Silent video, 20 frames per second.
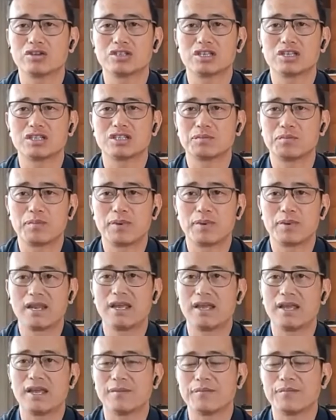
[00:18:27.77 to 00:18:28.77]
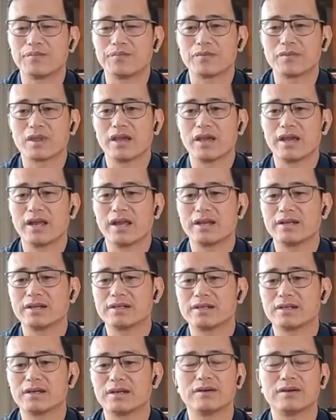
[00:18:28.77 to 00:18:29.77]
just play,
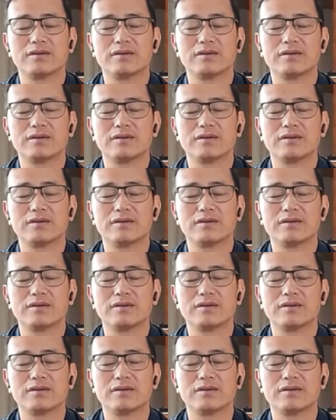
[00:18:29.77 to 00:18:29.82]
and